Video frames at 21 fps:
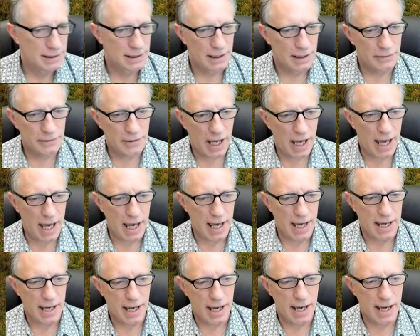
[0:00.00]

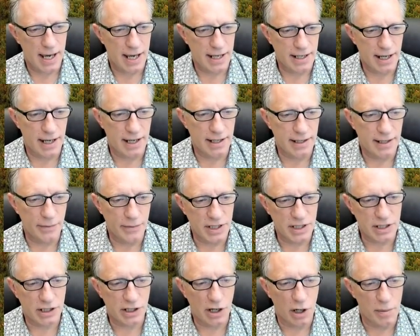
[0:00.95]
Okay, and uh, then we
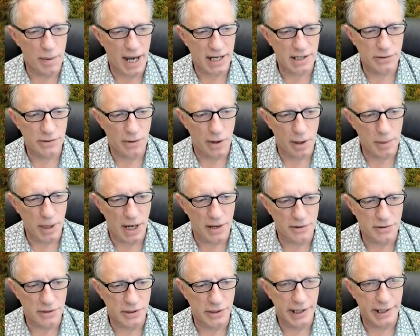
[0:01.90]
just go back to our
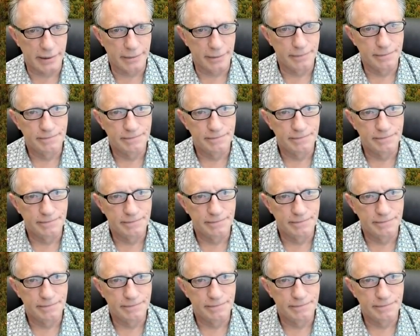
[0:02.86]
browser here.